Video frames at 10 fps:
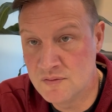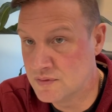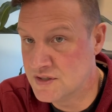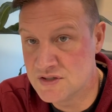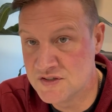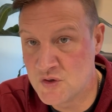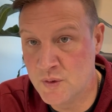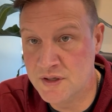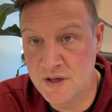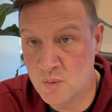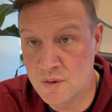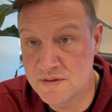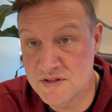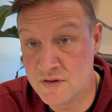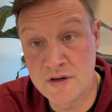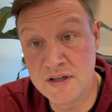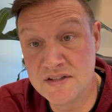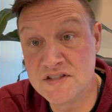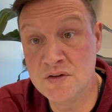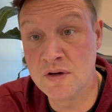Inflation is going to get worse, and they're going to
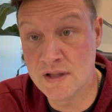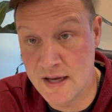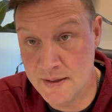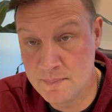continue to lie.